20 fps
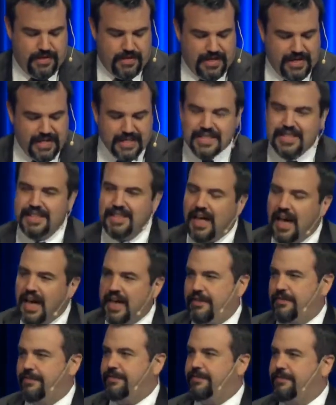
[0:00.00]
His
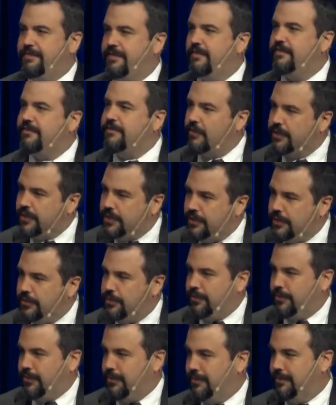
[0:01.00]
life for
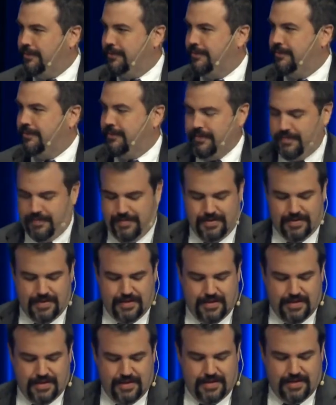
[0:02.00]
you.
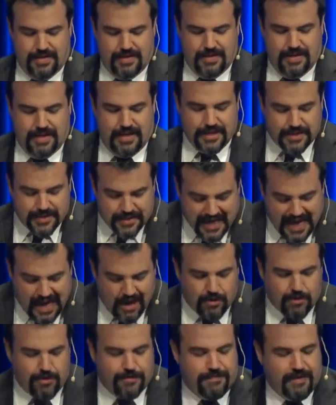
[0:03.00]
His
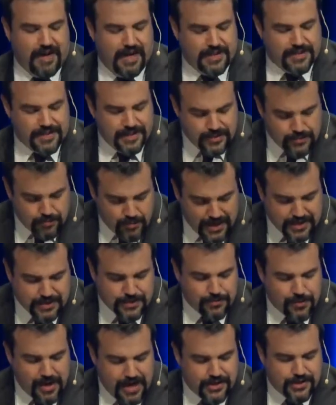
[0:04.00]
sacrifice, his
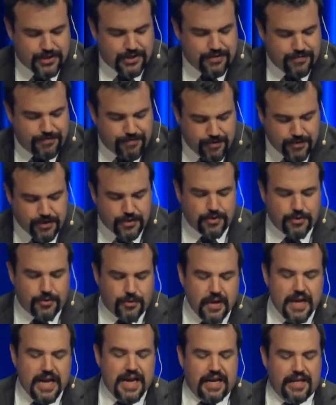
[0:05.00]
resurrection for
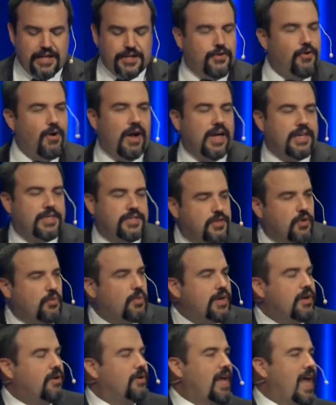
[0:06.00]
you in Christ. You know,
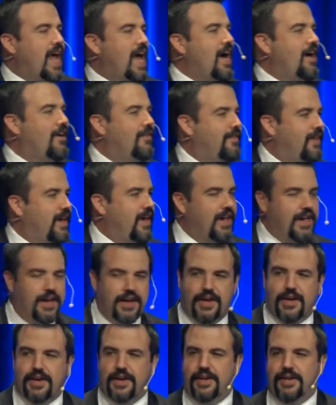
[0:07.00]
we don't have
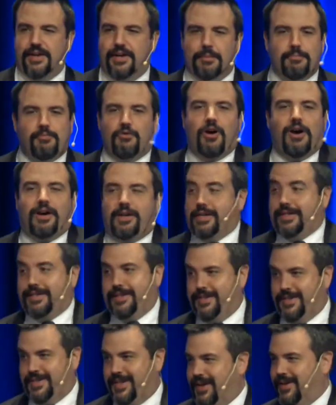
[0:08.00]
a product to
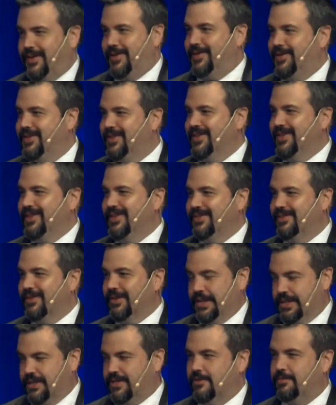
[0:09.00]
sell for
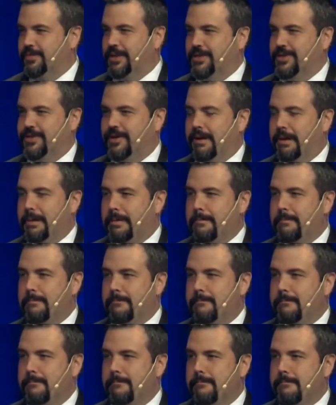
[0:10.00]
Easter Mission.
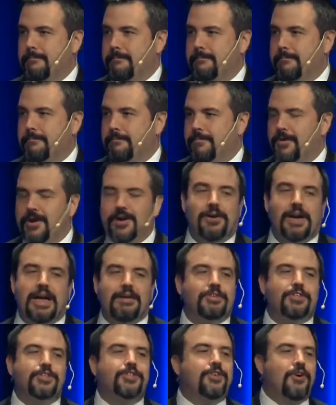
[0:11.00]
We don't
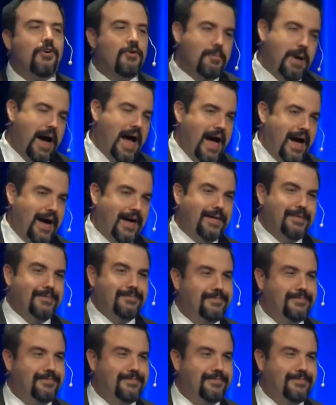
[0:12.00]
have a show bag.